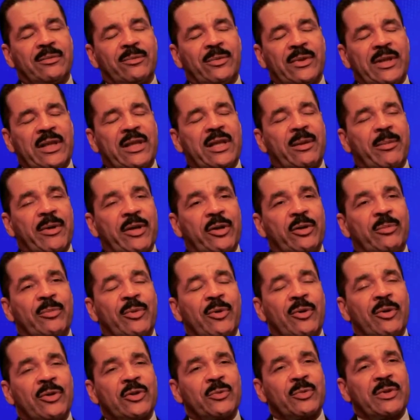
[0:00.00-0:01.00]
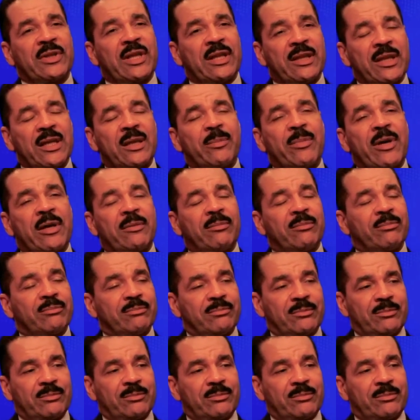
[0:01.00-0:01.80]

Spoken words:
when they think about Interpol is what they think about